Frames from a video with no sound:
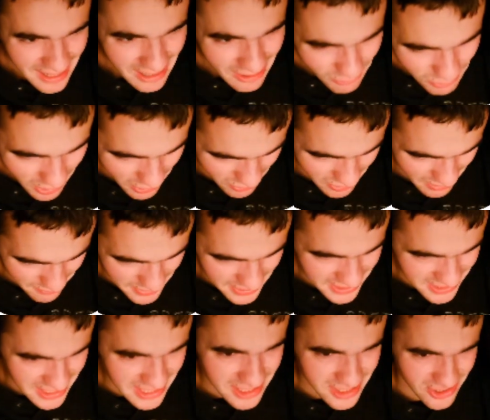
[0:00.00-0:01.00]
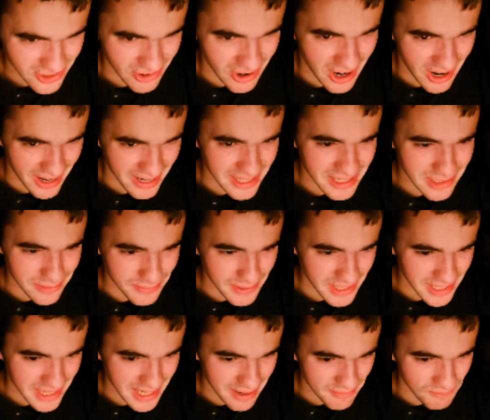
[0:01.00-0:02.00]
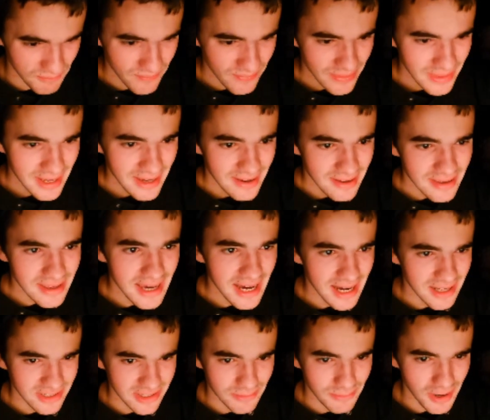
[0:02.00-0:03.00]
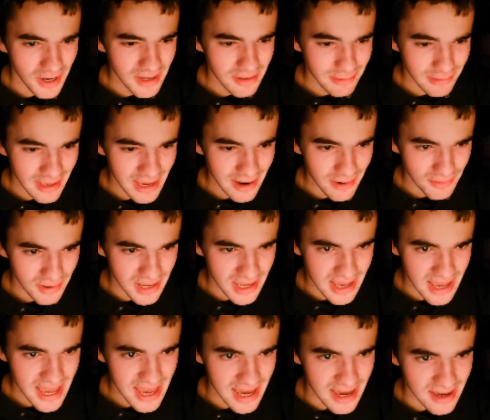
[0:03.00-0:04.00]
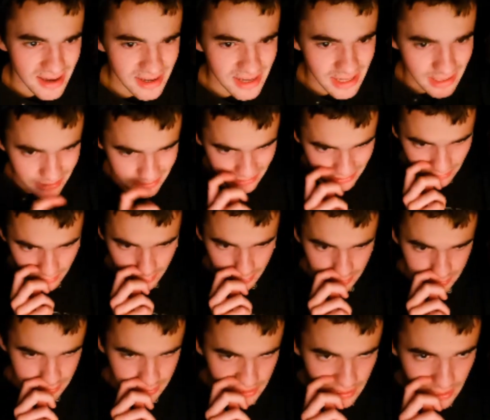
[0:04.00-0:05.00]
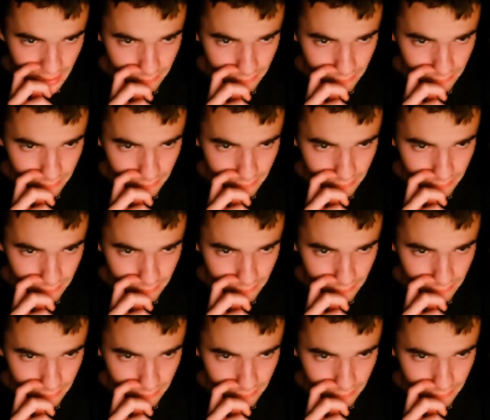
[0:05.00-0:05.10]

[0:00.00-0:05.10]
Well, I mean, she tried, but, yeah. So my theory here is that,